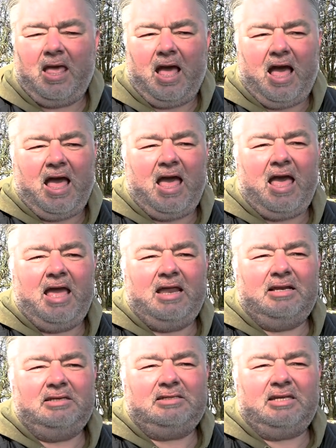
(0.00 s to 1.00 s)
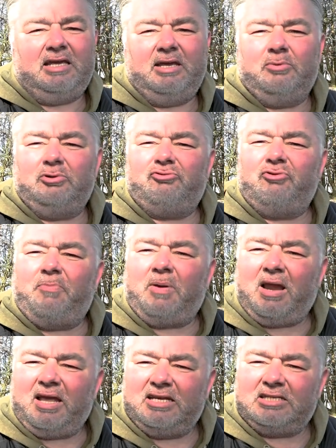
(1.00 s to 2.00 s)
and it would
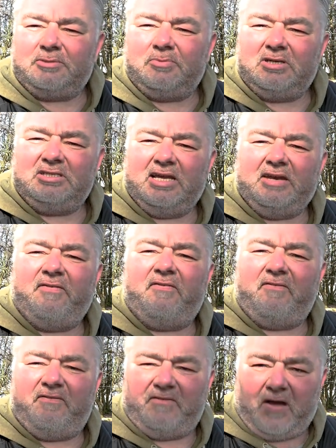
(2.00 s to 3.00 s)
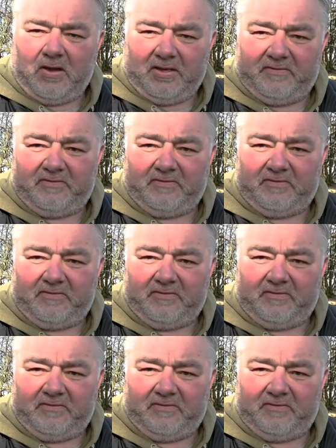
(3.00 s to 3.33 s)
replace my Z5.